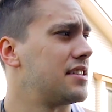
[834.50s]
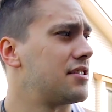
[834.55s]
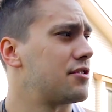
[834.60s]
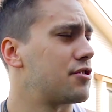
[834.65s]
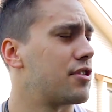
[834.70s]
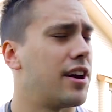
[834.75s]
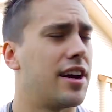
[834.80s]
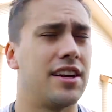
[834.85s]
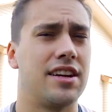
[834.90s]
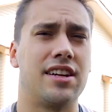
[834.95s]

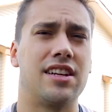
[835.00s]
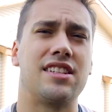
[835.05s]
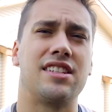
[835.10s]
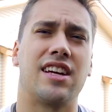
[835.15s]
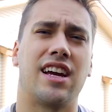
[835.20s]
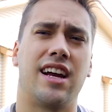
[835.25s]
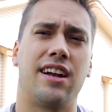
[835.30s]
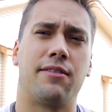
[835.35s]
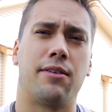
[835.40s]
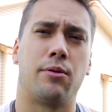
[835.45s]
Trying to
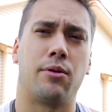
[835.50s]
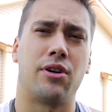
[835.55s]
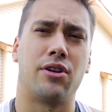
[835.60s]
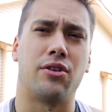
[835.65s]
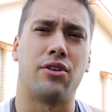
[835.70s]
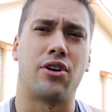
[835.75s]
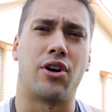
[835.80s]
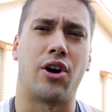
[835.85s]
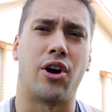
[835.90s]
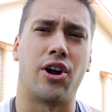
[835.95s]
decide if I want
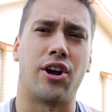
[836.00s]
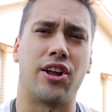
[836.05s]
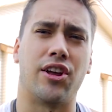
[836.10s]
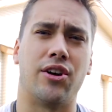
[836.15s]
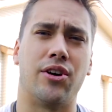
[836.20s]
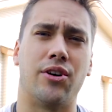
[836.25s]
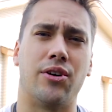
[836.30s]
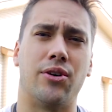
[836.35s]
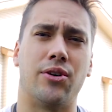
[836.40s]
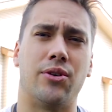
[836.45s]
to do
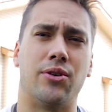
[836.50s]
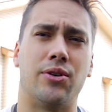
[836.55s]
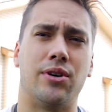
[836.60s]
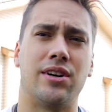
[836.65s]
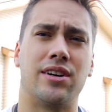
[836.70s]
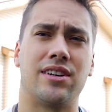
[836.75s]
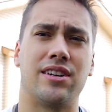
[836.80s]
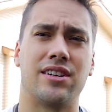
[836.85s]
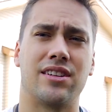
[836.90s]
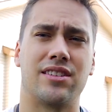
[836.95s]
cardio.
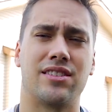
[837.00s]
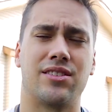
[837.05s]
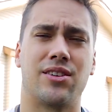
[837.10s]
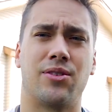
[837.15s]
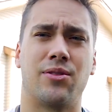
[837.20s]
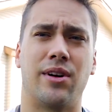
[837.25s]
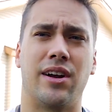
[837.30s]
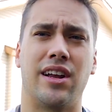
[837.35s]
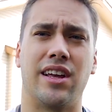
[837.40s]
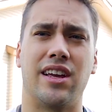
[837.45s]
It's
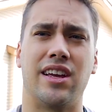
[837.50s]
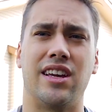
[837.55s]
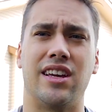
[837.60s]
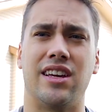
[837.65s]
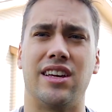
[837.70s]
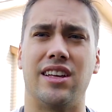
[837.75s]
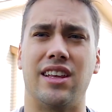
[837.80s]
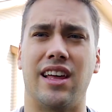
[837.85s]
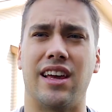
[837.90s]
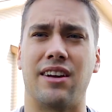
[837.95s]

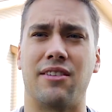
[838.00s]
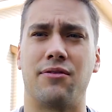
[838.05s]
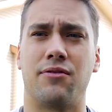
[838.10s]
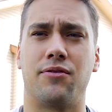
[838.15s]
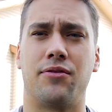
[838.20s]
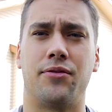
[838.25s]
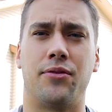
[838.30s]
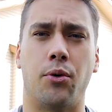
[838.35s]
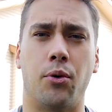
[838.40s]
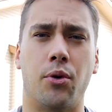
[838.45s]
already like
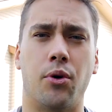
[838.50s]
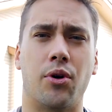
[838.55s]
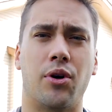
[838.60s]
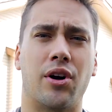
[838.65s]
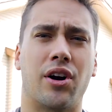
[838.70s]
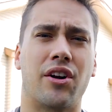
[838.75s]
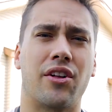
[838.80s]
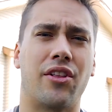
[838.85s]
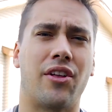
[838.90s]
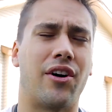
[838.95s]
4
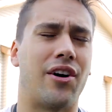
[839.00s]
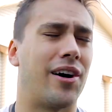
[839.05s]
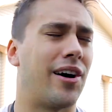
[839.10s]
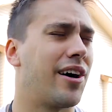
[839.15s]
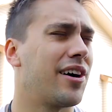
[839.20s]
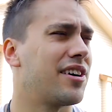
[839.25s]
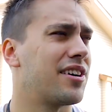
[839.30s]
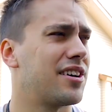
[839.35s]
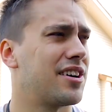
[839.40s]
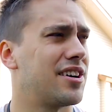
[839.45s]

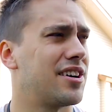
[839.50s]
o'clock.